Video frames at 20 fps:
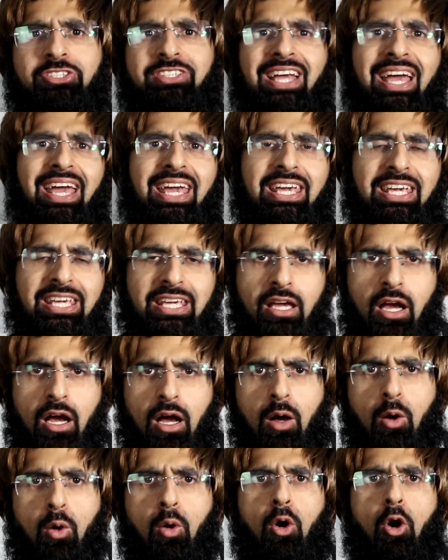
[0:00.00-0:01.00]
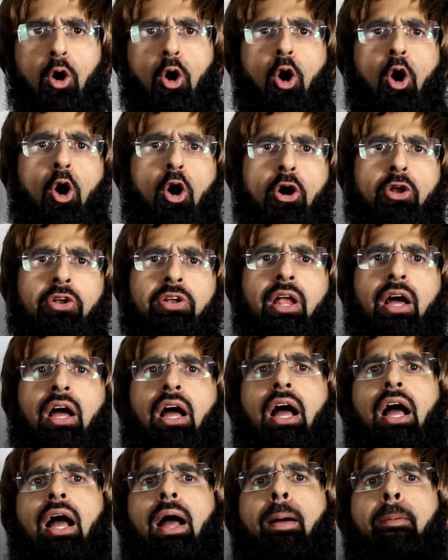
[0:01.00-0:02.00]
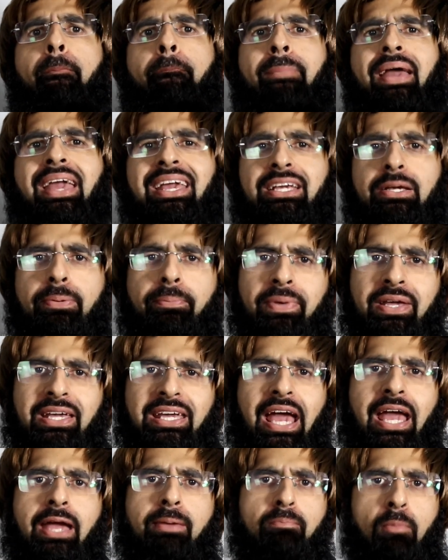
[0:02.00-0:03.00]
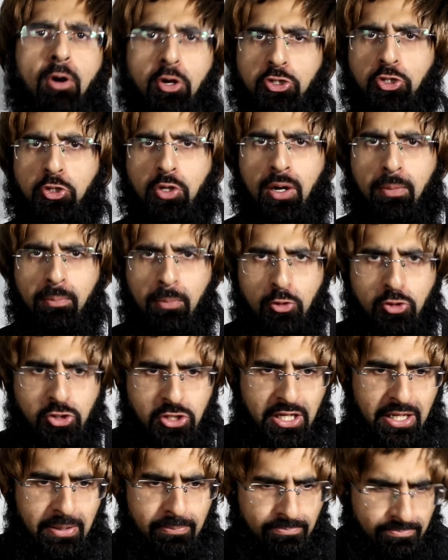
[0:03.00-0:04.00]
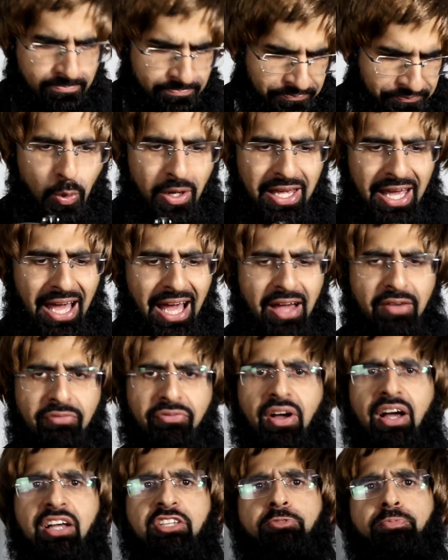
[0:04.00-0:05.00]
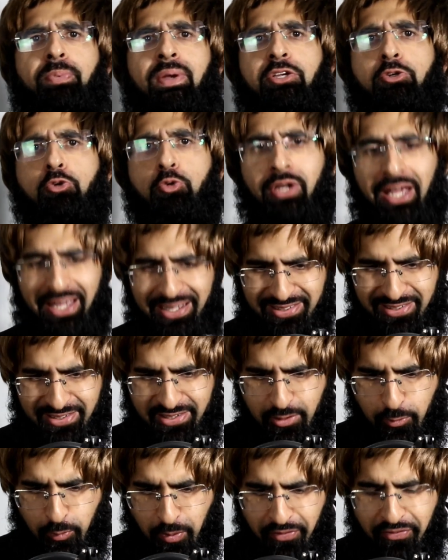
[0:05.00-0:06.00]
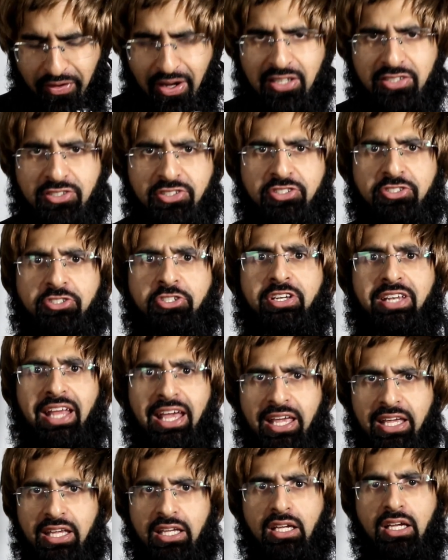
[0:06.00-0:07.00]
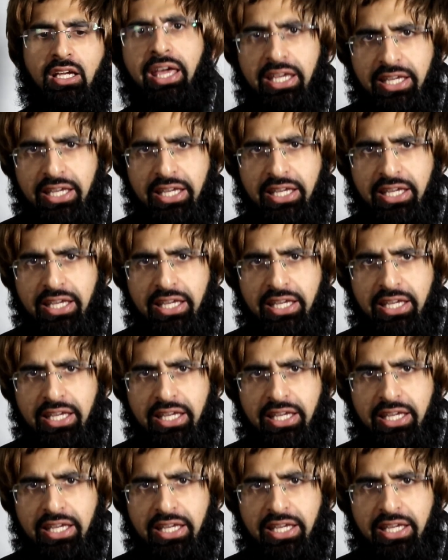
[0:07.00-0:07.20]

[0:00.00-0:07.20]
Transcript: Today, on Make Me a Moderate Muslim, we have a special guest with us today.